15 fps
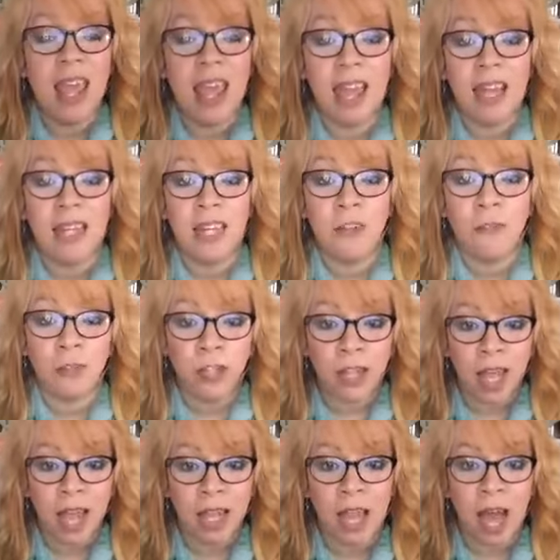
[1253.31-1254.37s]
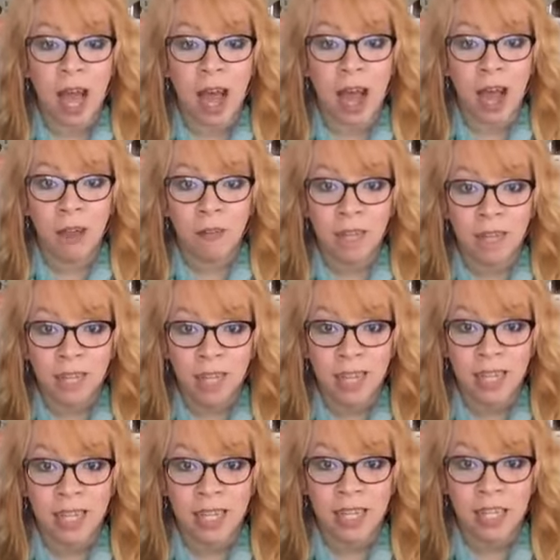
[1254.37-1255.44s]
And if you're like, I
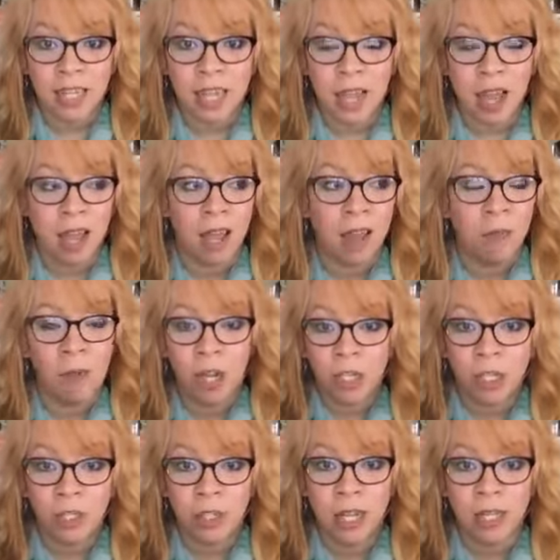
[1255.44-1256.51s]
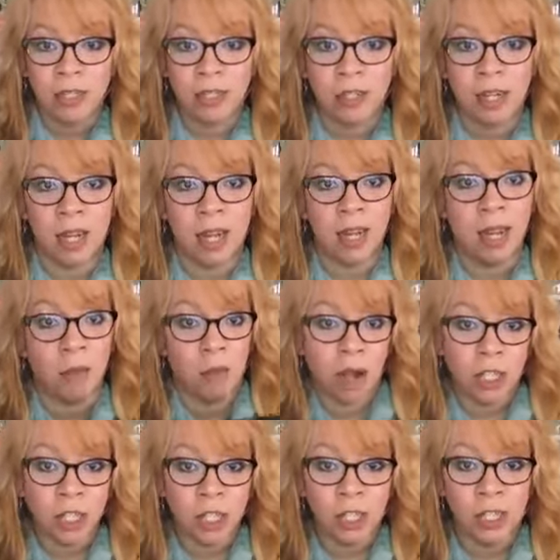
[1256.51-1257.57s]
really like this. I watched you yesterday. I'm
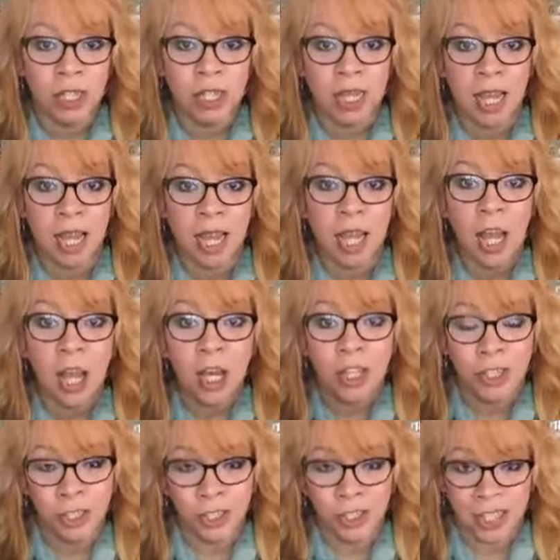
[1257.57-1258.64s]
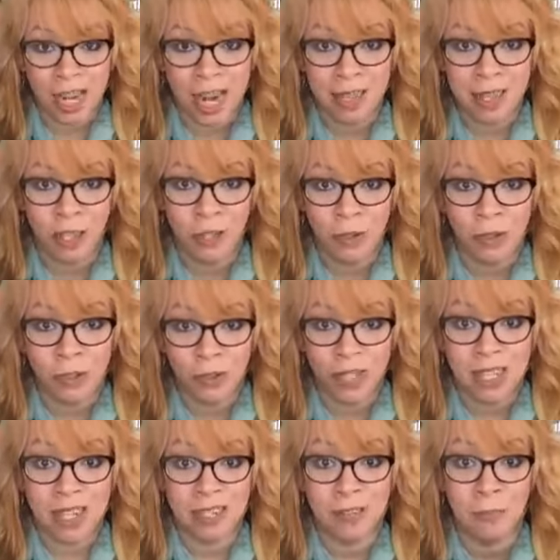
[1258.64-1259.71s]
watching you today. You're saying that you do
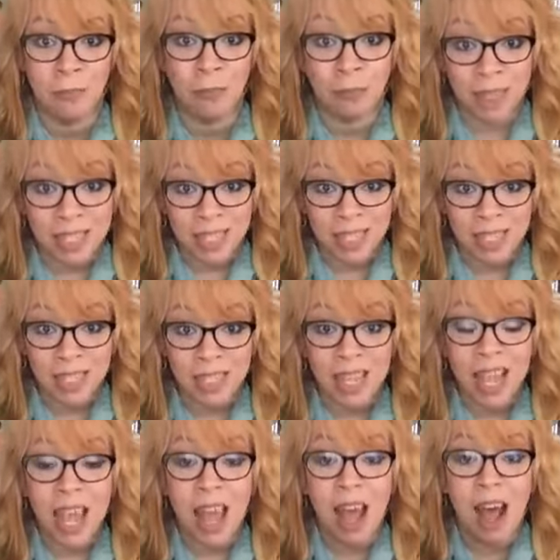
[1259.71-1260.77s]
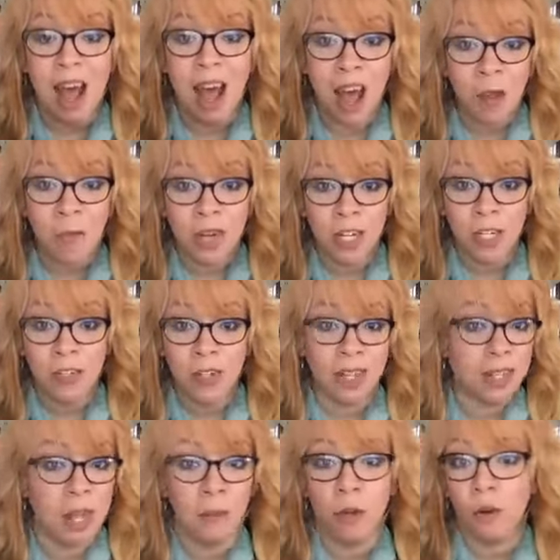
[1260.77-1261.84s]
this as a business. I want to do
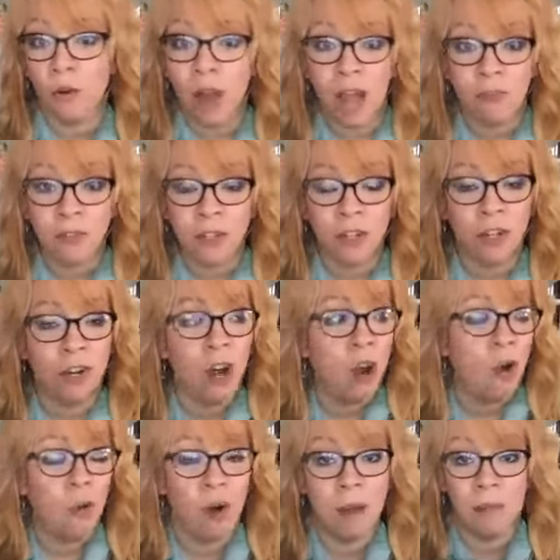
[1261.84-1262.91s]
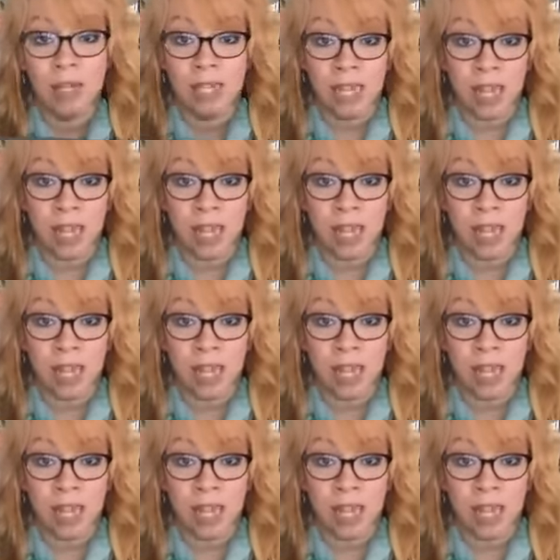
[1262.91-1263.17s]
this. I'm a crafter, or I'm a